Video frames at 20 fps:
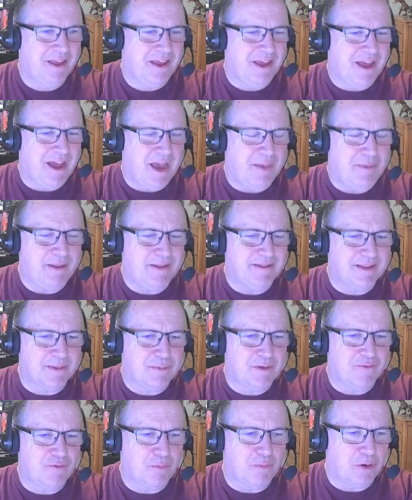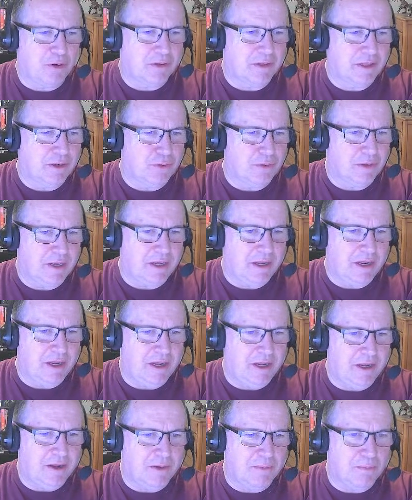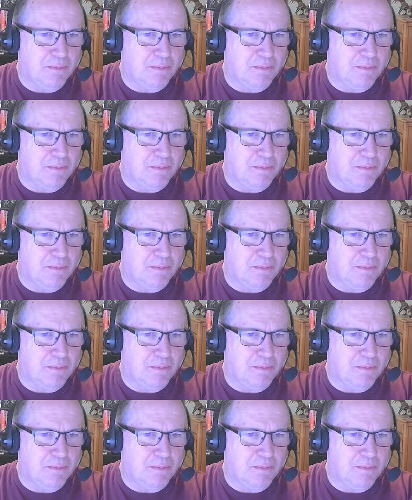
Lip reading: I mean, some of them are clearly